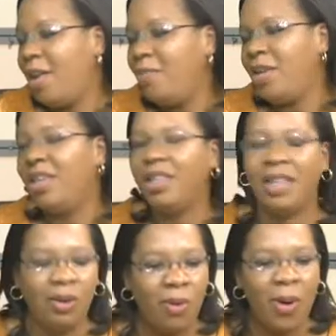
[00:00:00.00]
me
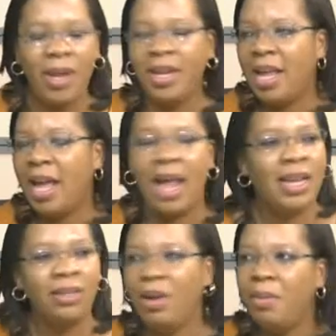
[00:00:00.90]
that go in there. And
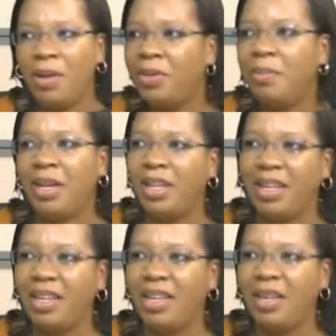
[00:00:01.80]
it's not about the money,
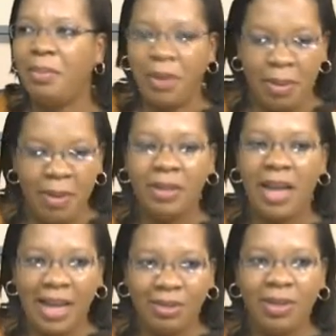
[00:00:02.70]
but about
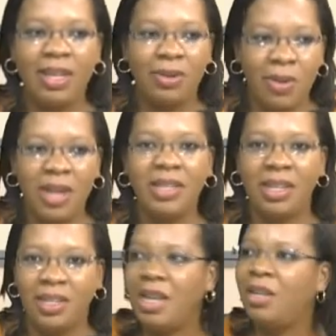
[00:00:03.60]
actually creating
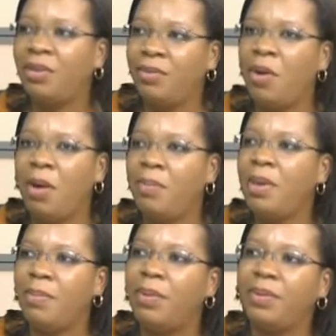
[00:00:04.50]
a change for our people.